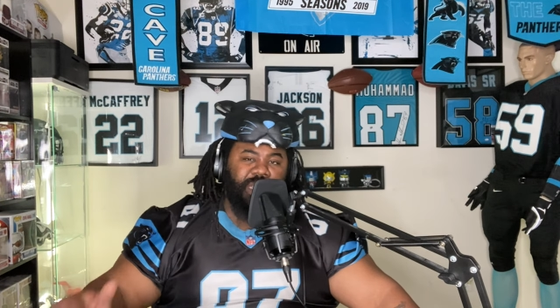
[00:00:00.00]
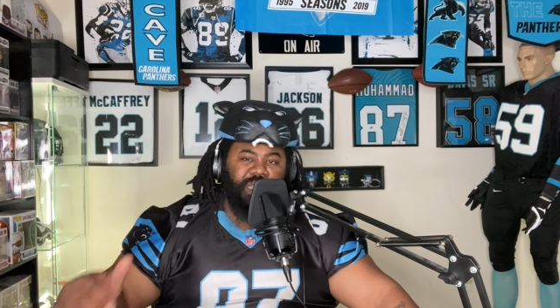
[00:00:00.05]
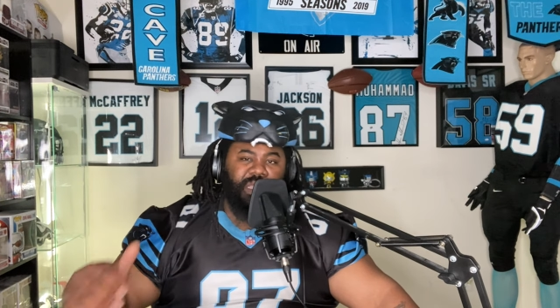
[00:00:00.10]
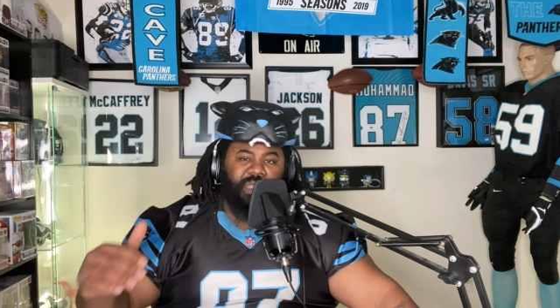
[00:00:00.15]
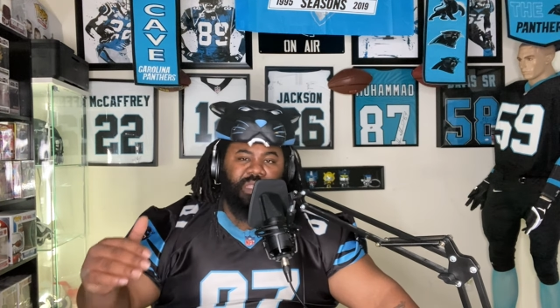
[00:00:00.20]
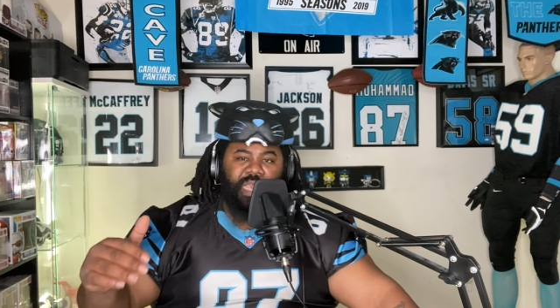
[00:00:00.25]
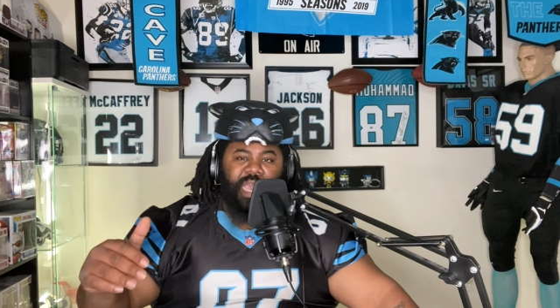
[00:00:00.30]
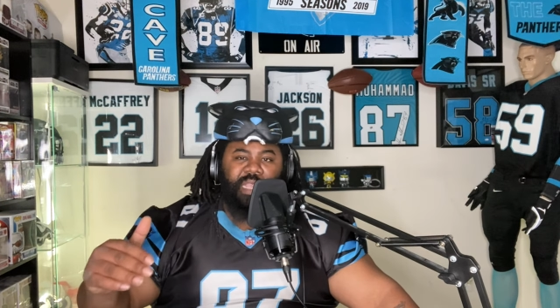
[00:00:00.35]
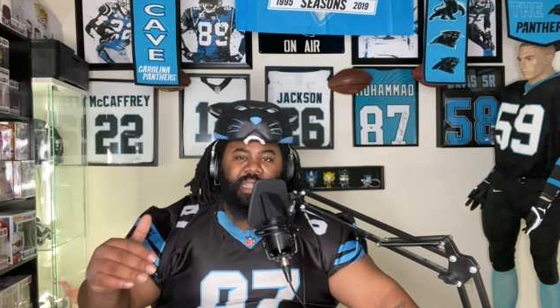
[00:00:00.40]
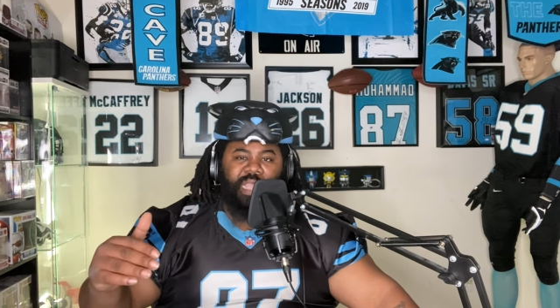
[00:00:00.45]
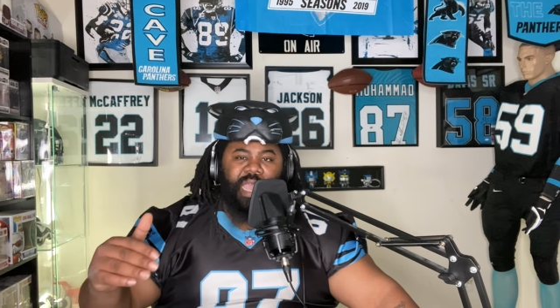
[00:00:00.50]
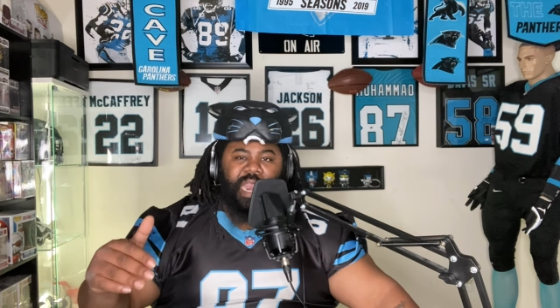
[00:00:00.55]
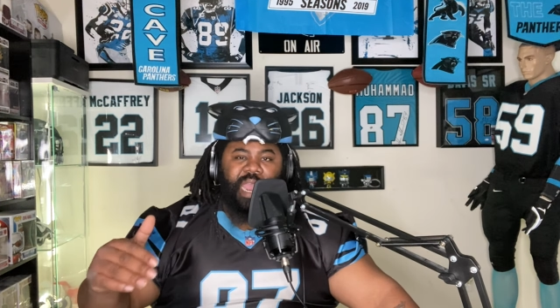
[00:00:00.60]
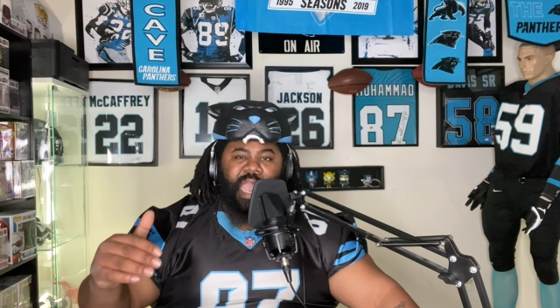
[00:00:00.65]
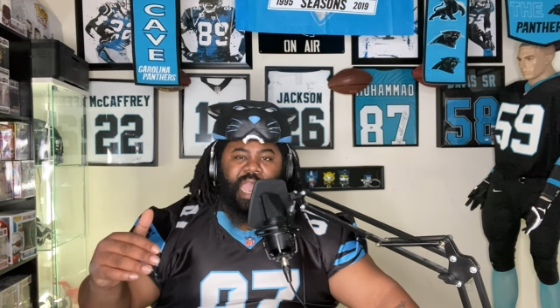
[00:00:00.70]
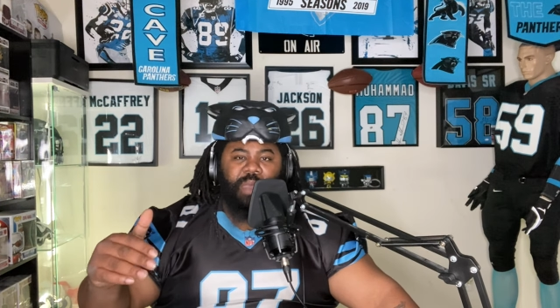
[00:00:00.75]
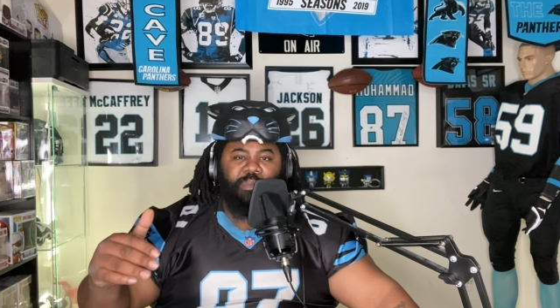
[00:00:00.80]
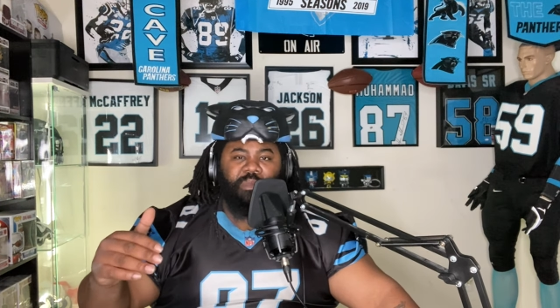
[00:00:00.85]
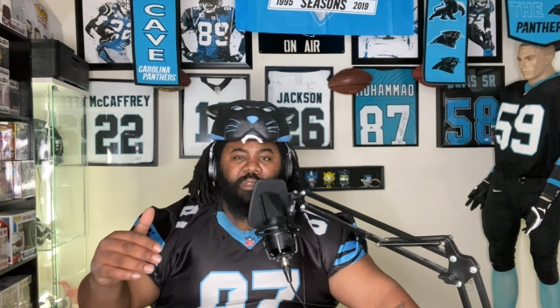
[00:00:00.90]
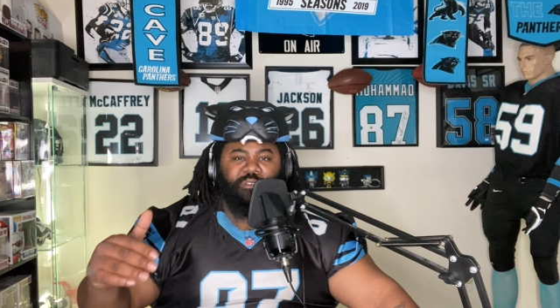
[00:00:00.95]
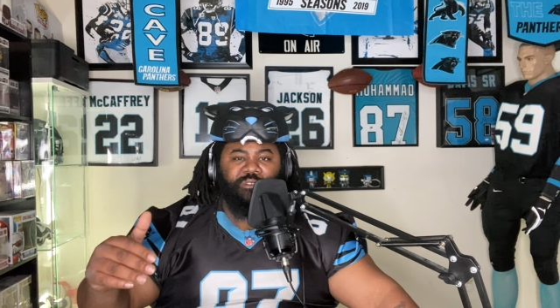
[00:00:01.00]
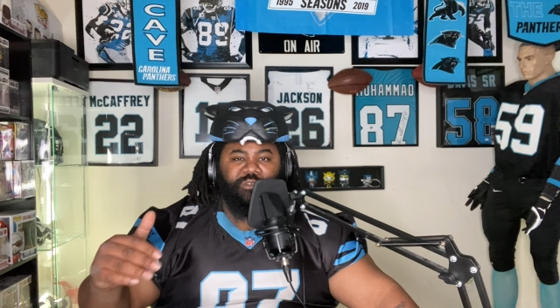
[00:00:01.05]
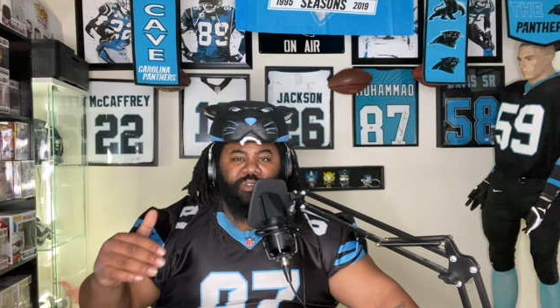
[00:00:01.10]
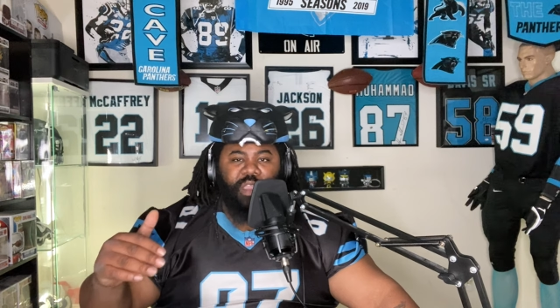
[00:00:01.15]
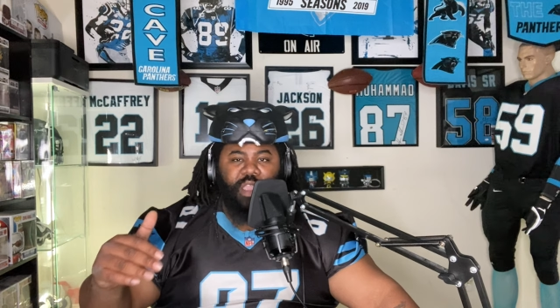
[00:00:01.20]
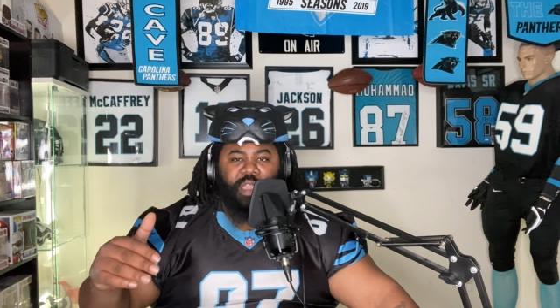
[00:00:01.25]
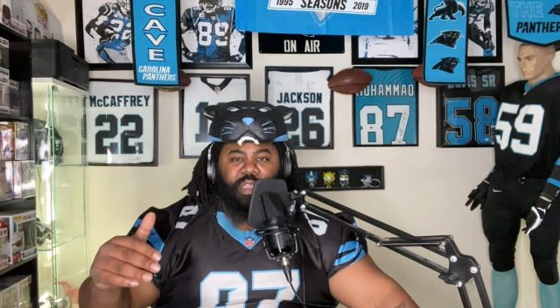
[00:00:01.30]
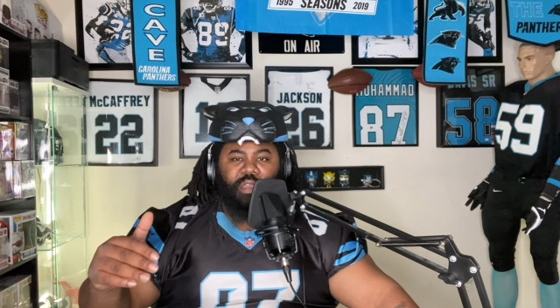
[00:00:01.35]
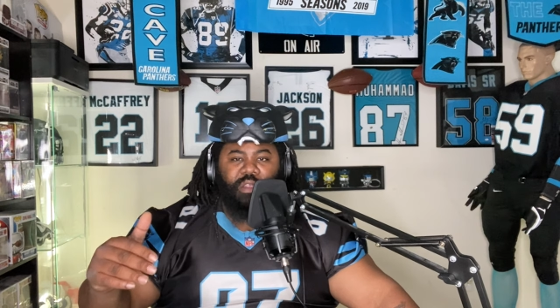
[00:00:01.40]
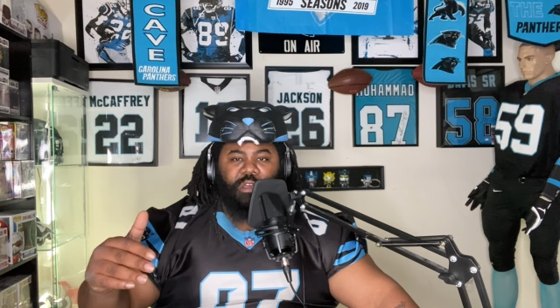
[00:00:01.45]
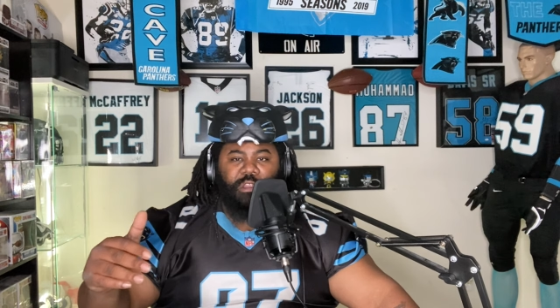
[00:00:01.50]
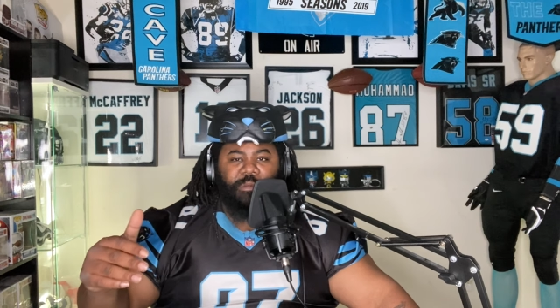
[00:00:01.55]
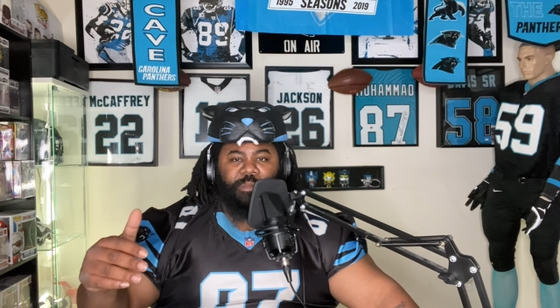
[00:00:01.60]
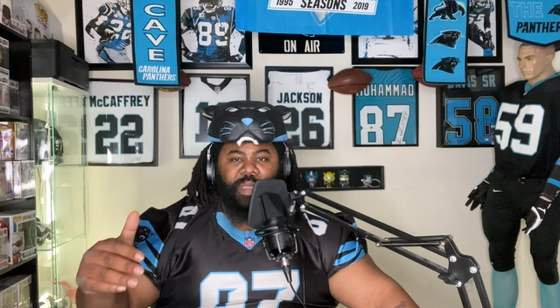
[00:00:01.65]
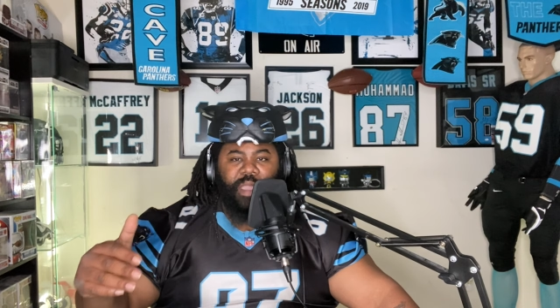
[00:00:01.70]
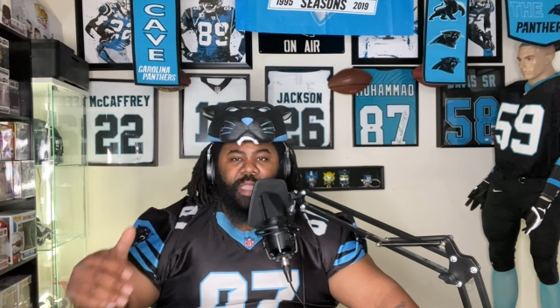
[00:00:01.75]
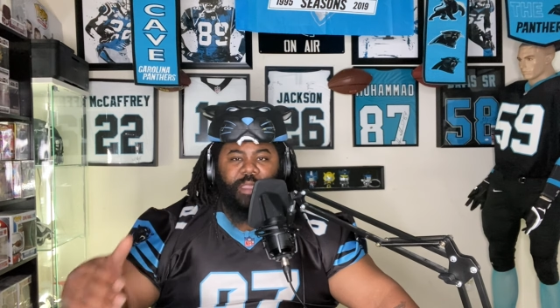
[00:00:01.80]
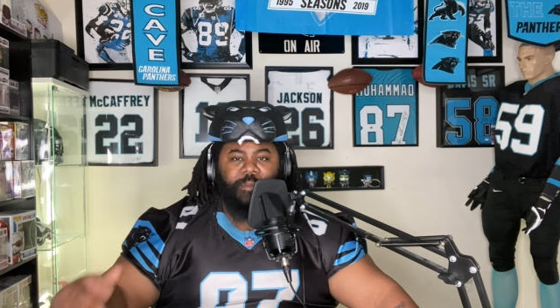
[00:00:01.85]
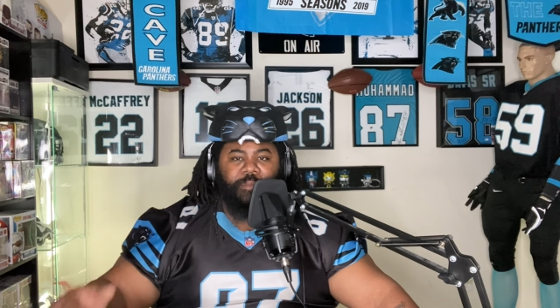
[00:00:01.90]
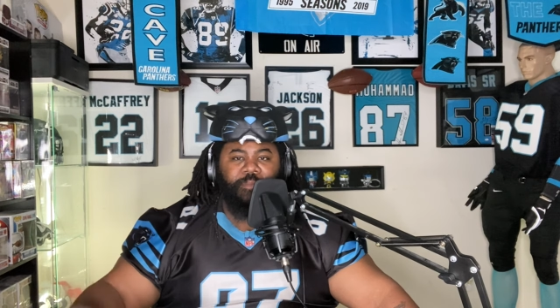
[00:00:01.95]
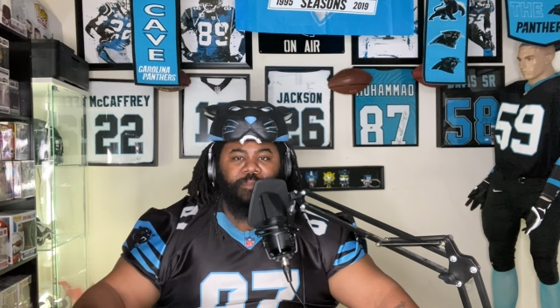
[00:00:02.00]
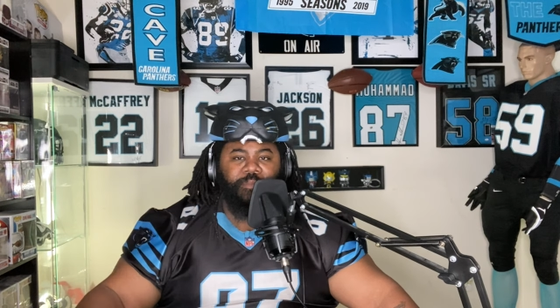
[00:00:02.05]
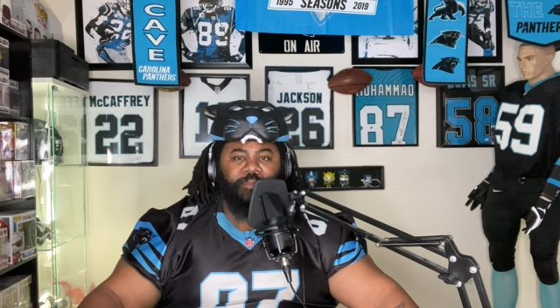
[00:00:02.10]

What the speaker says: to set that atmosphere. You know what I mean?